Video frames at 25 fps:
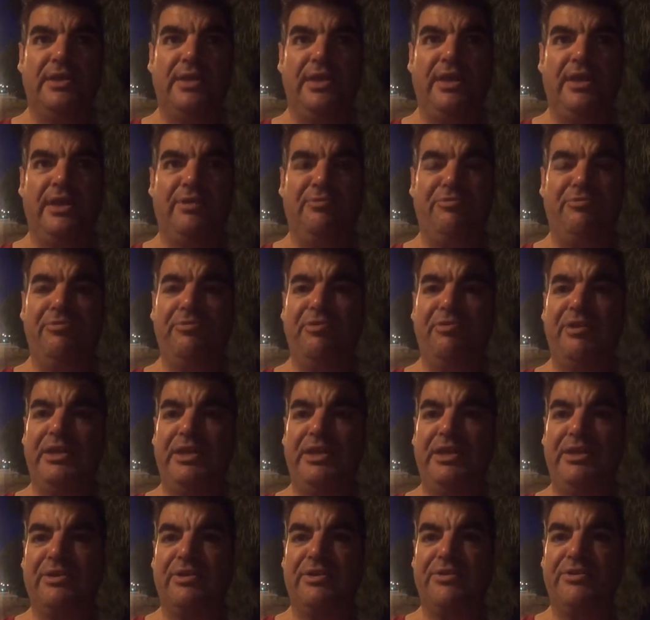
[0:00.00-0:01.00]

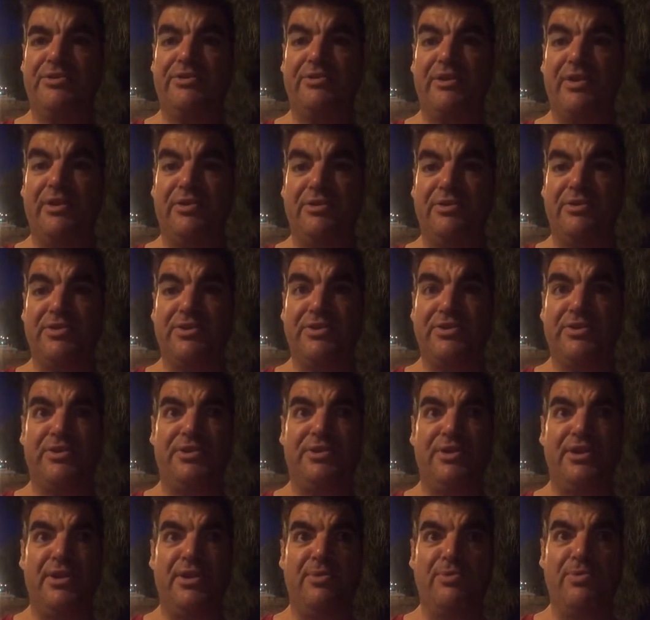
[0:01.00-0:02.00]
really concentrating on
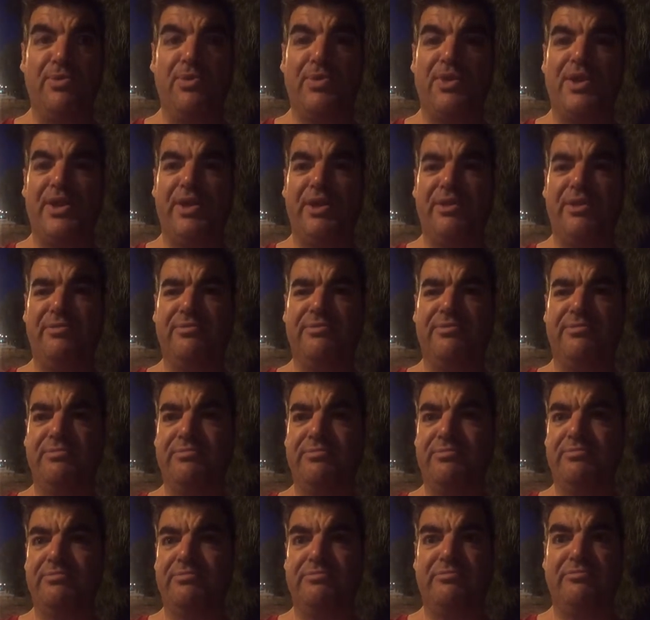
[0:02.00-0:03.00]
just walking,
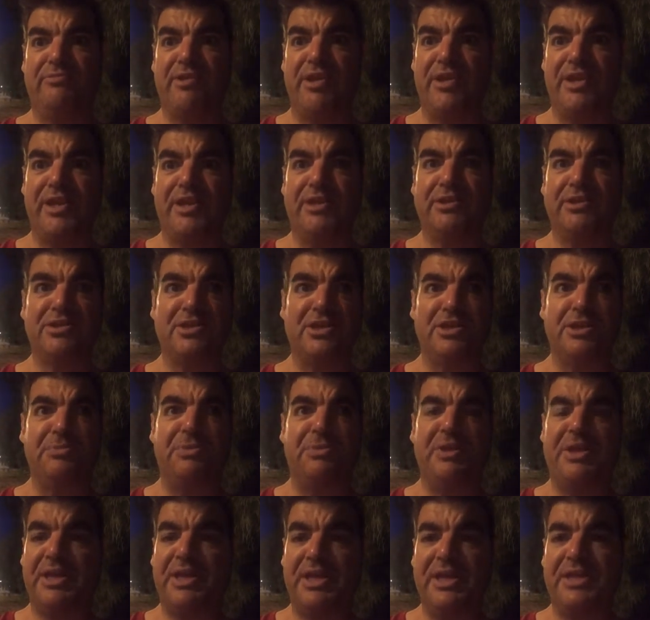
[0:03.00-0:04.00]
running,
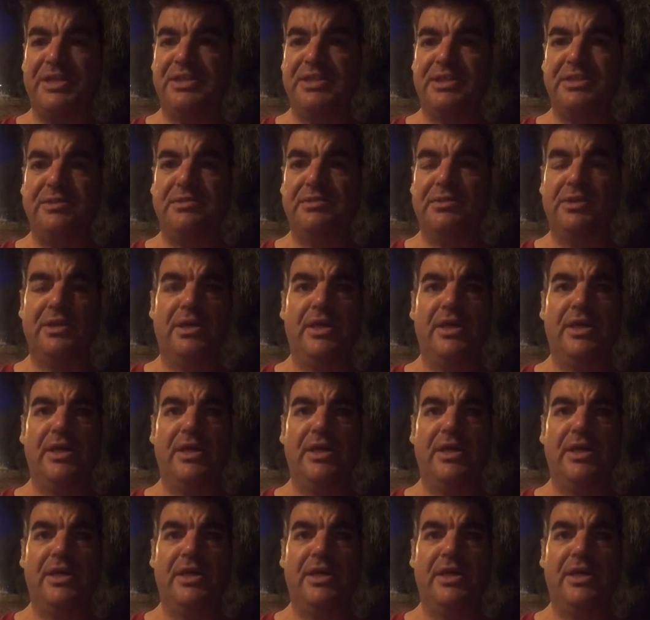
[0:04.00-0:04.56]
sleeping, eating.